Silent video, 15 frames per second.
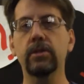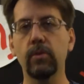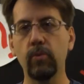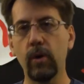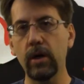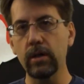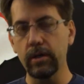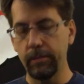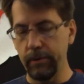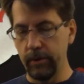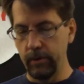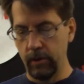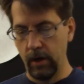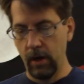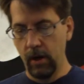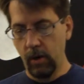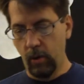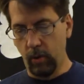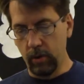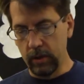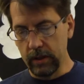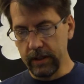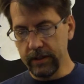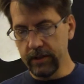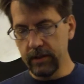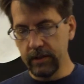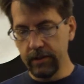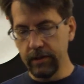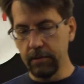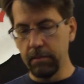to welcome you or
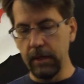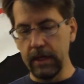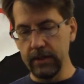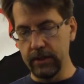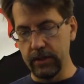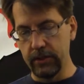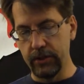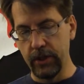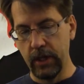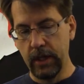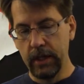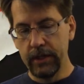listen to your message,